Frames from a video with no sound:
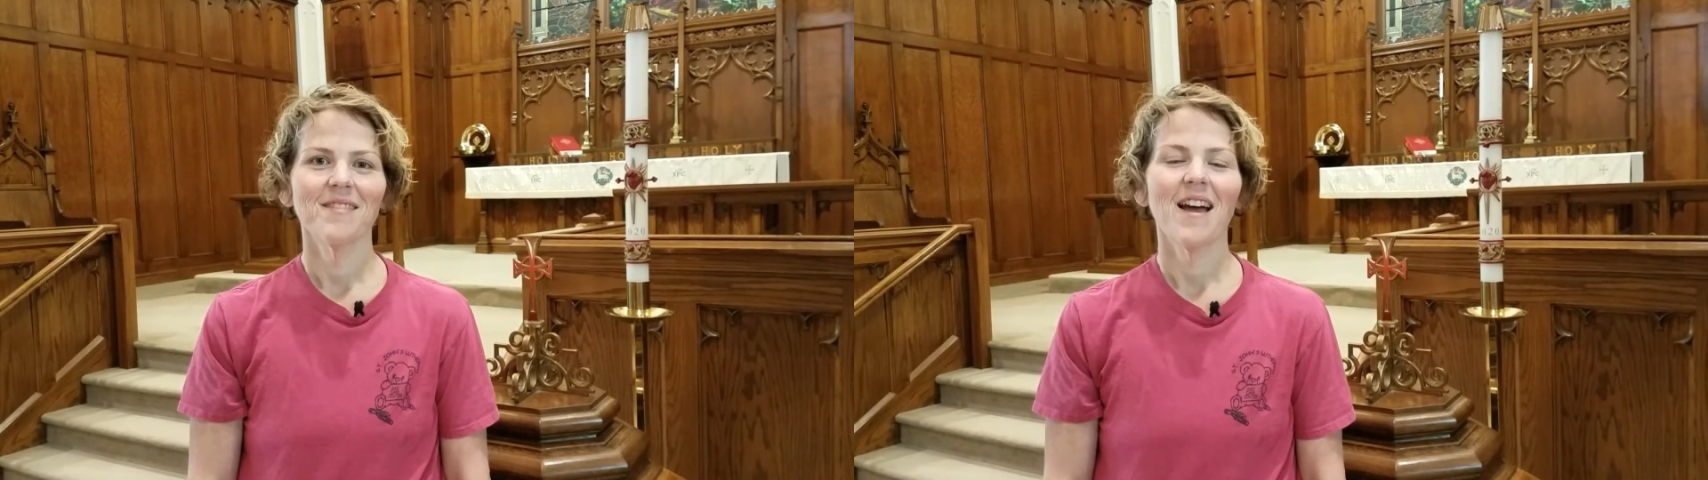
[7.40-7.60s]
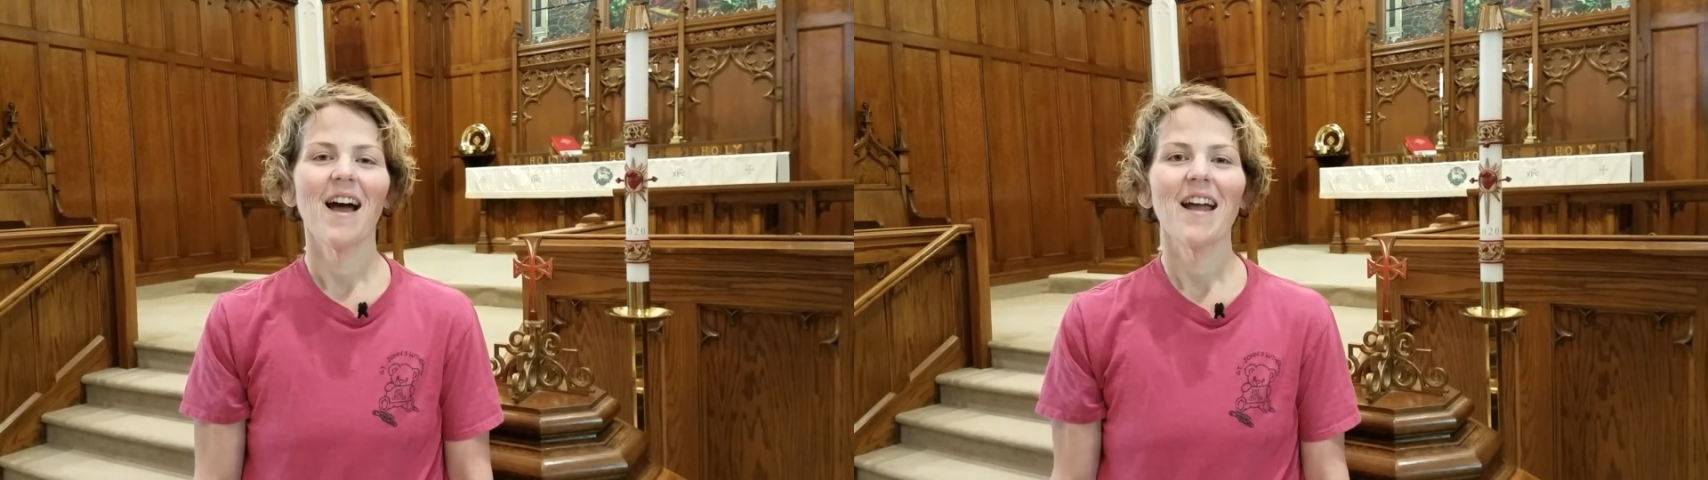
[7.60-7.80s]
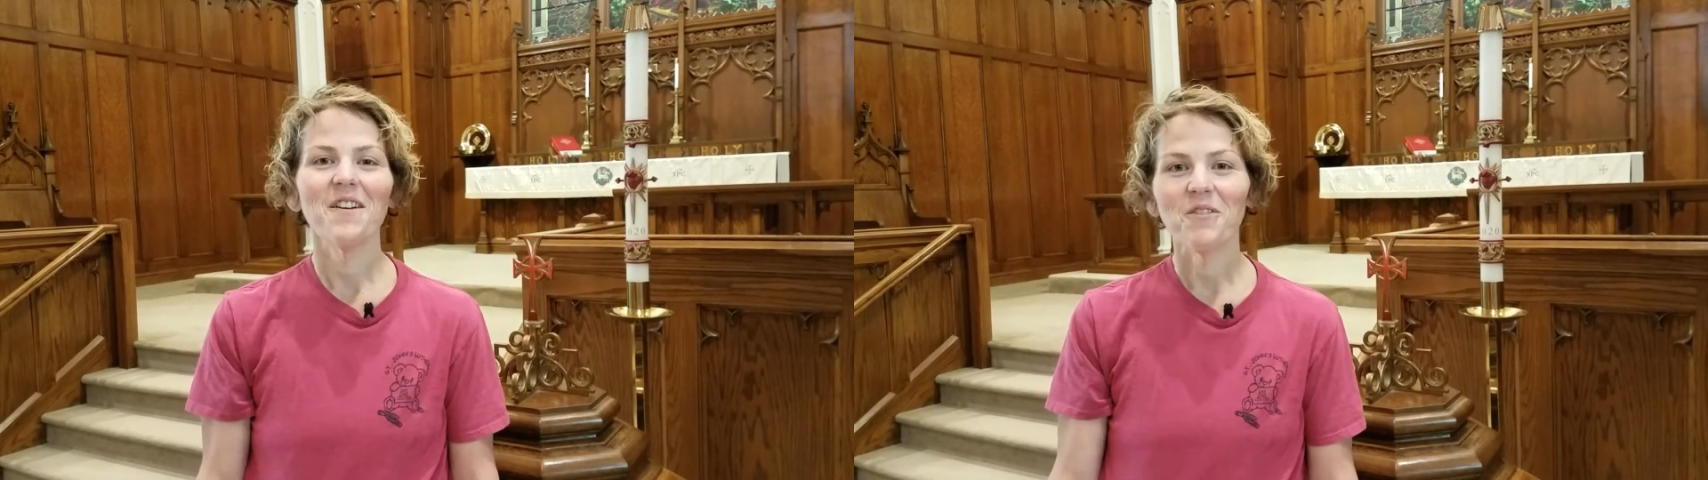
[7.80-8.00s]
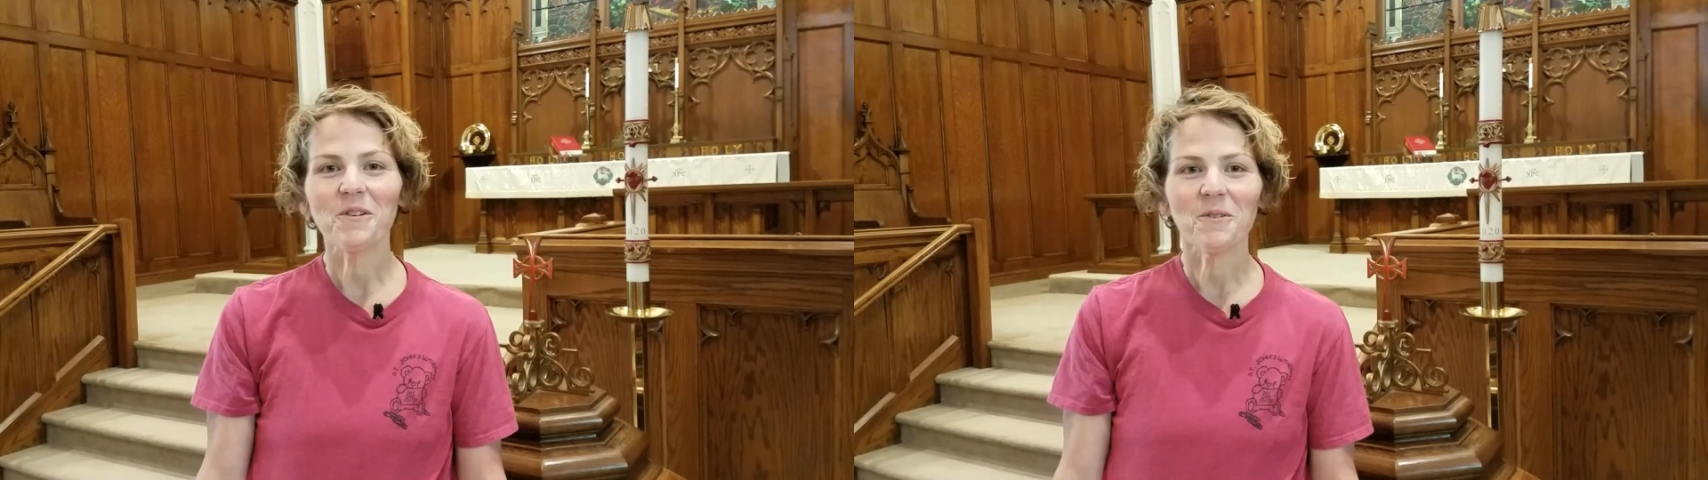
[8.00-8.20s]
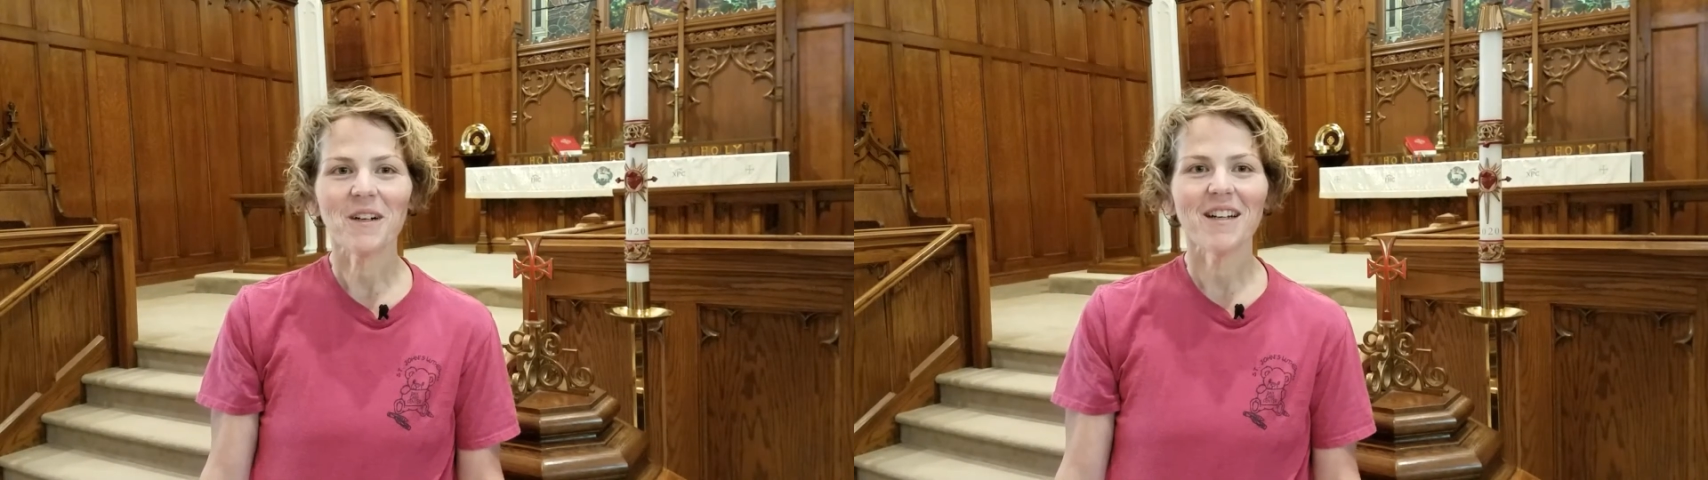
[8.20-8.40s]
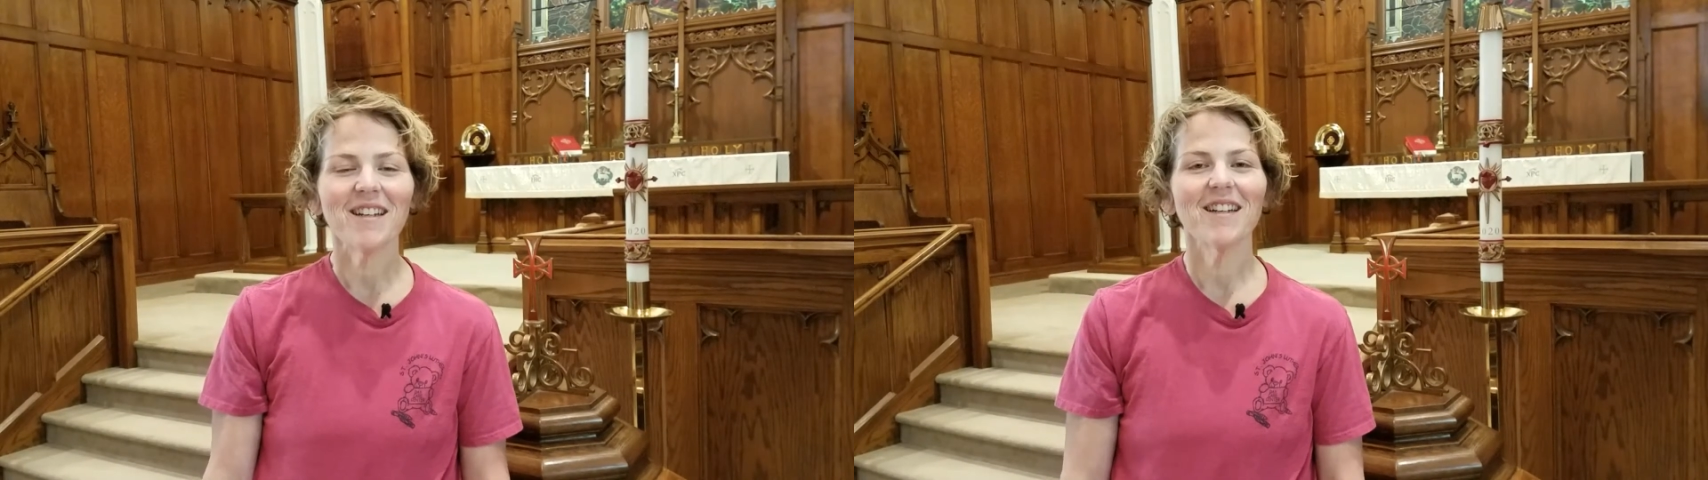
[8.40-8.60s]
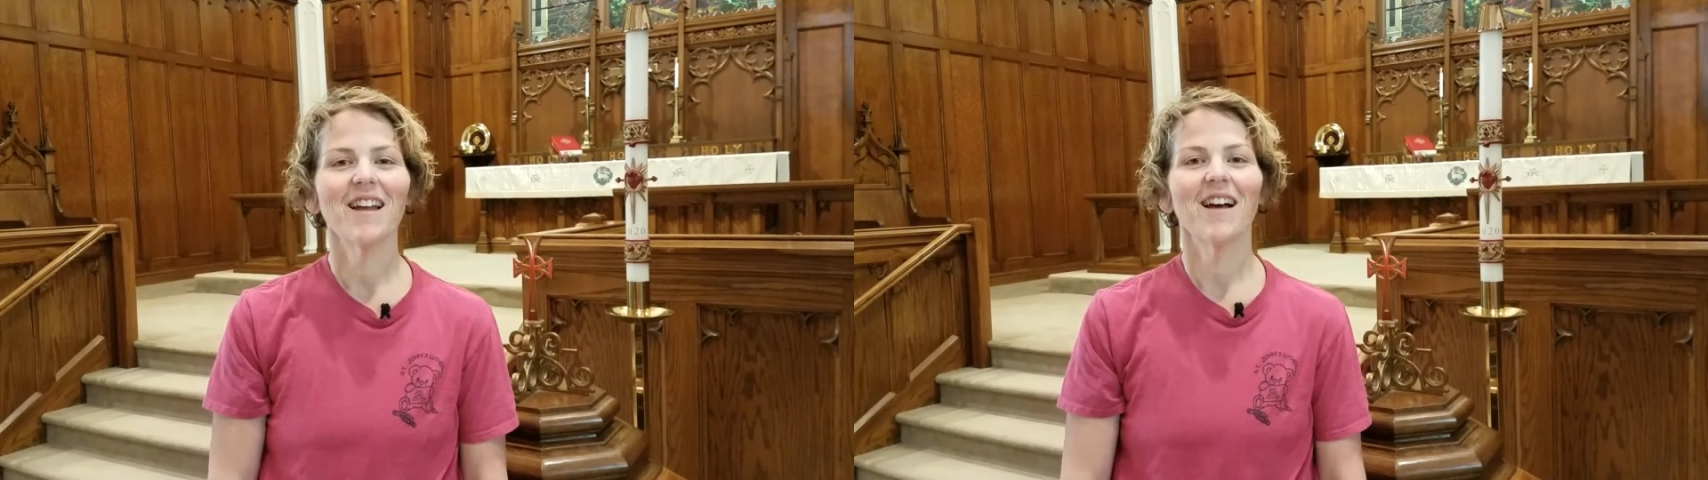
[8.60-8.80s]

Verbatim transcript: Hi everyone,